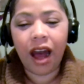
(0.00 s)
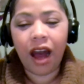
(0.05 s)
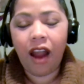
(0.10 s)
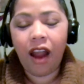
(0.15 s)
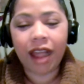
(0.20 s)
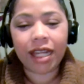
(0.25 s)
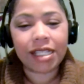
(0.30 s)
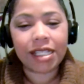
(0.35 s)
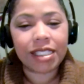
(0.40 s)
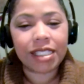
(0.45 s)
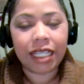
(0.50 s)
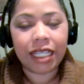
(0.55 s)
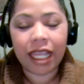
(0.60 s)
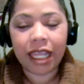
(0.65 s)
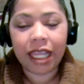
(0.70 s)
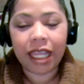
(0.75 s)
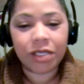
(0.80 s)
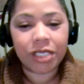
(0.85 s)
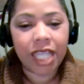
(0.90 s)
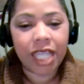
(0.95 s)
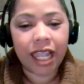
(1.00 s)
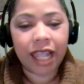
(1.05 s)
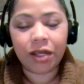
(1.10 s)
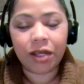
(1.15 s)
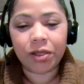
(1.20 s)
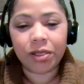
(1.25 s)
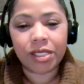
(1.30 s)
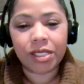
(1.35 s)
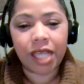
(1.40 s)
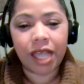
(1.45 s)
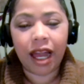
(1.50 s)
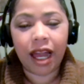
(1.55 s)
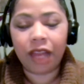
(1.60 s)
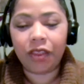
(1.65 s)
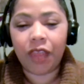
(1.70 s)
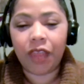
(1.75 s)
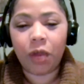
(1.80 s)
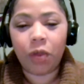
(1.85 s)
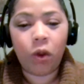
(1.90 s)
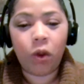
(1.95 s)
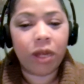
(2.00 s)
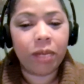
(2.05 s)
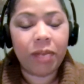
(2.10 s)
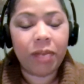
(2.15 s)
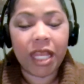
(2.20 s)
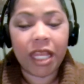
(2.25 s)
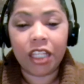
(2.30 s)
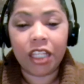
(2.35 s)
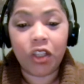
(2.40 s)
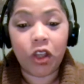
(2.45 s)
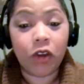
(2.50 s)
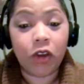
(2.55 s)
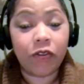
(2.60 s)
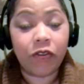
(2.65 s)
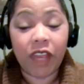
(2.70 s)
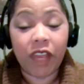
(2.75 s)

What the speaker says: artists and entertainers that want to be in your